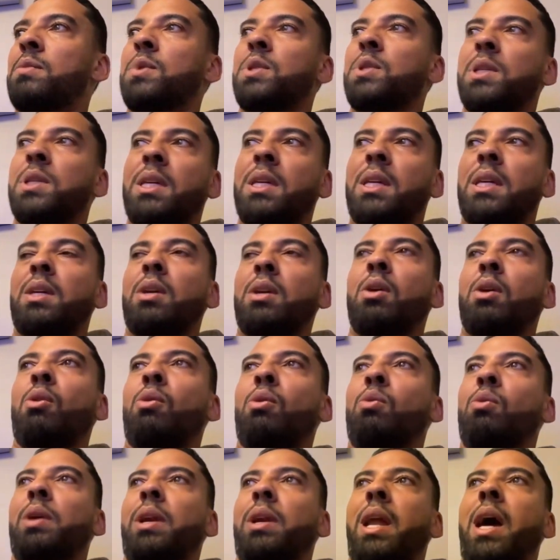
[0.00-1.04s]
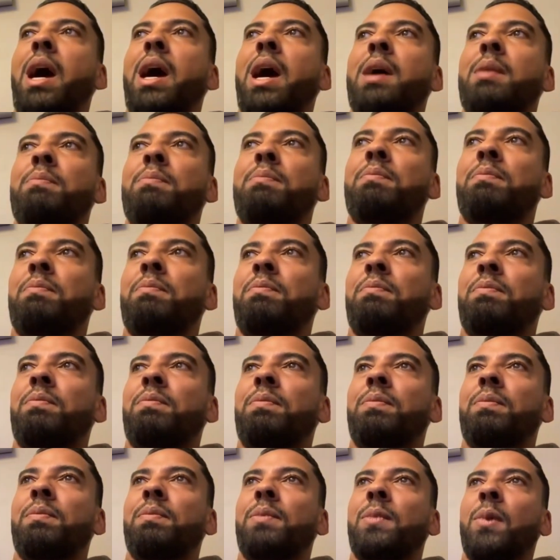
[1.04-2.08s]
CEO,
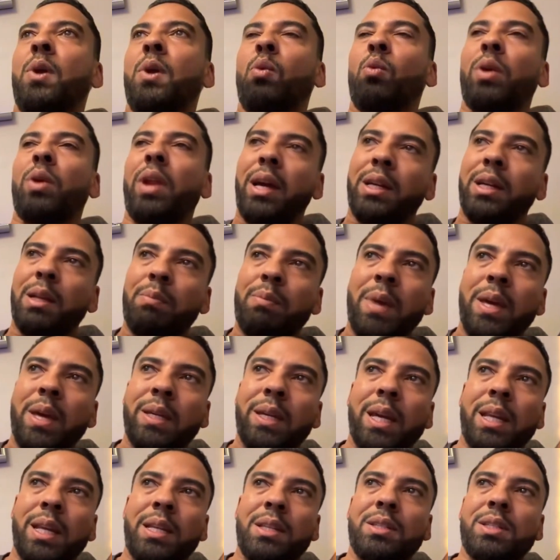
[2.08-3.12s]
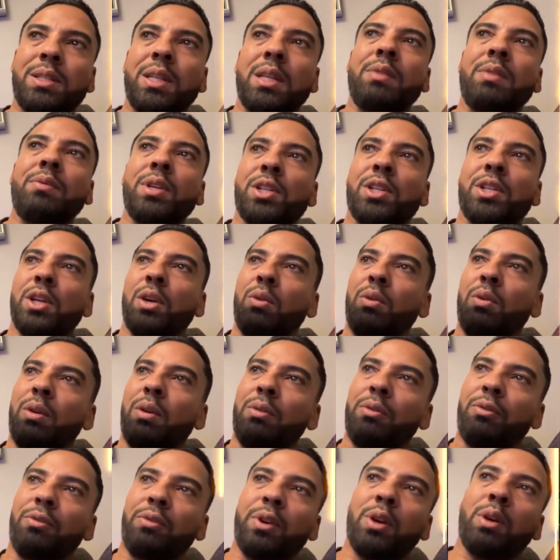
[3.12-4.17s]
when I can make any TV show
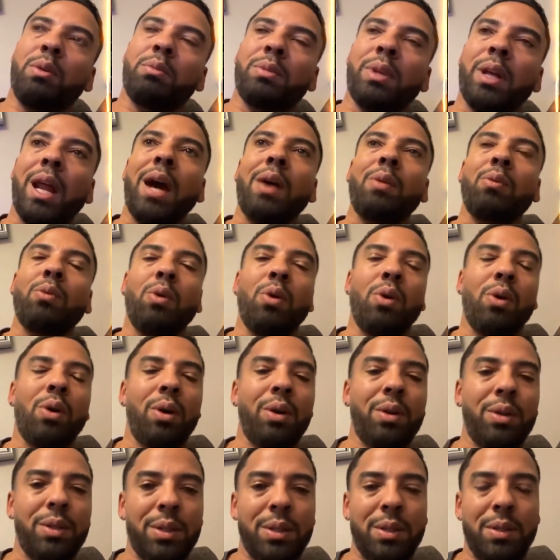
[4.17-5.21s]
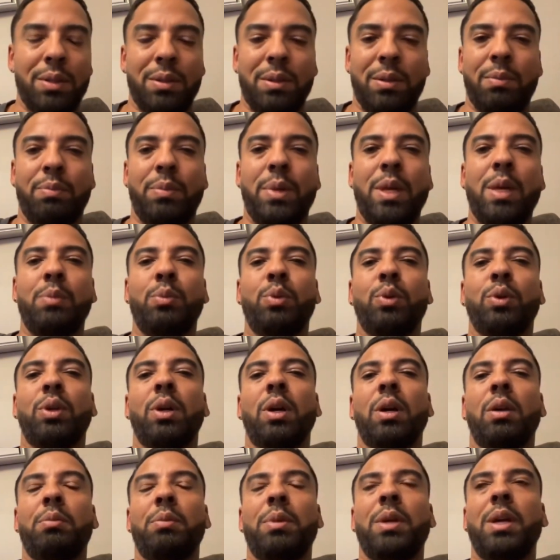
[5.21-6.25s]
and film that I want, people are
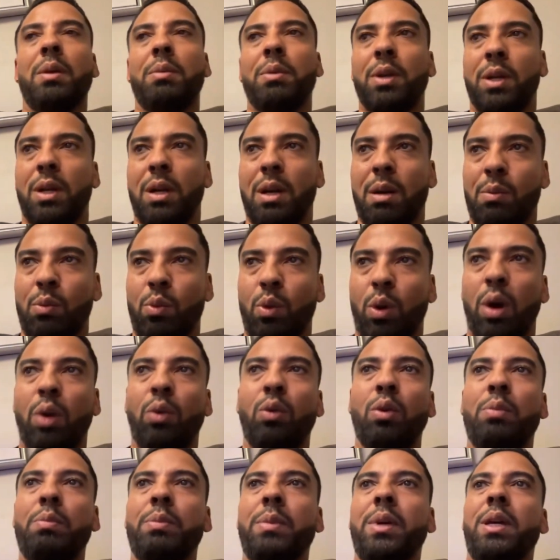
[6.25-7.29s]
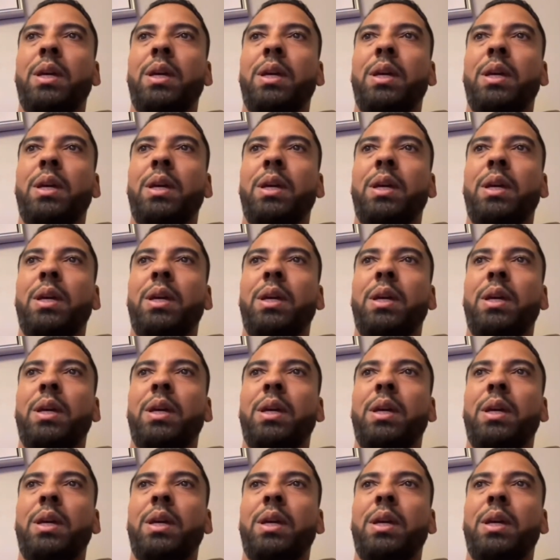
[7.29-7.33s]
gonna be able to come work with